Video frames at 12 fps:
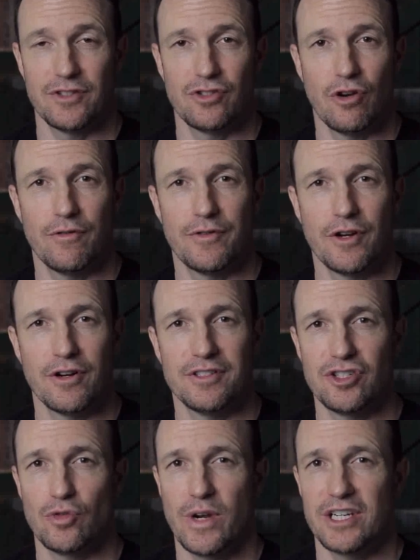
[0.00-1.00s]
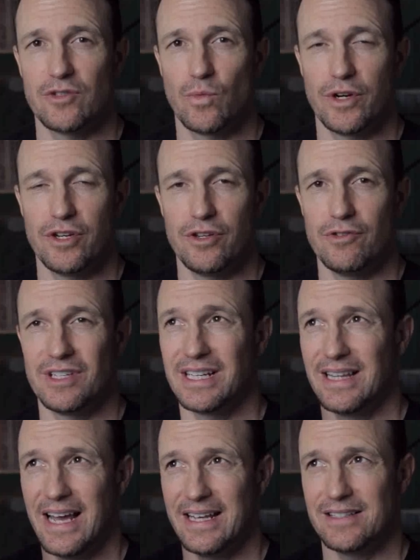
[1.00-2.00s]
So if you're in a situation where you're using
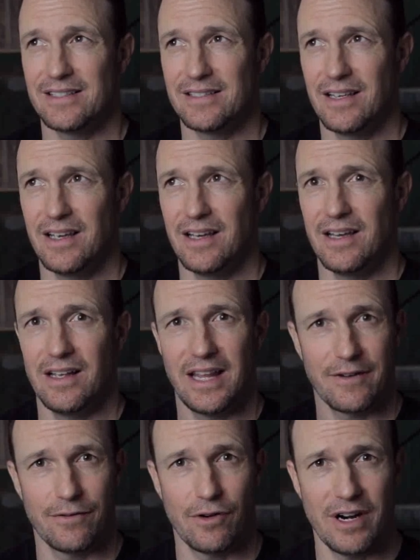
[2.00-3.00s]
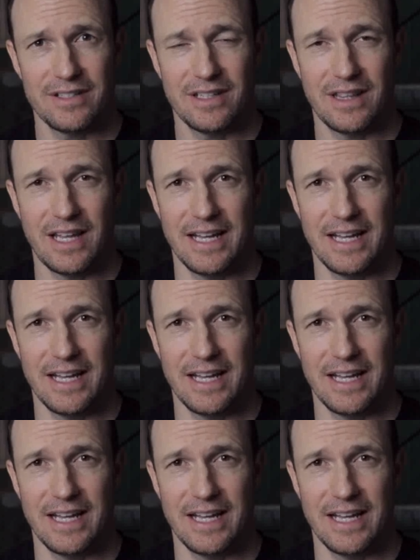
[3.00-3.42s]
lights like fluorescent